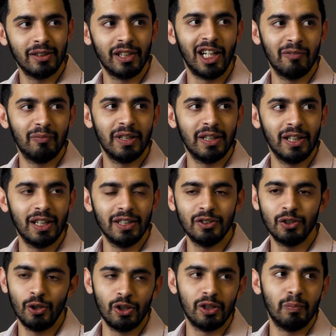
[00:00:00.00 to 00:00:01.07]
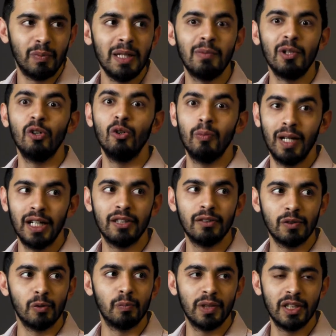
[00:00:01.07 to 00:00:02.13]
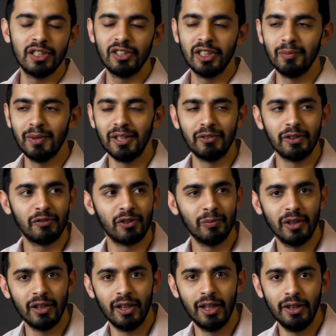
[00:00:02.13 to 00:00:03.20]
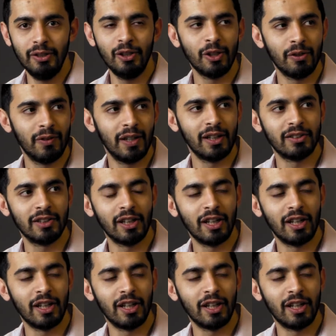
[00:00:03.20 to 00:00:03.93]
government does, or the people who made the rule personally benefit from it, and you gotta fucking suck it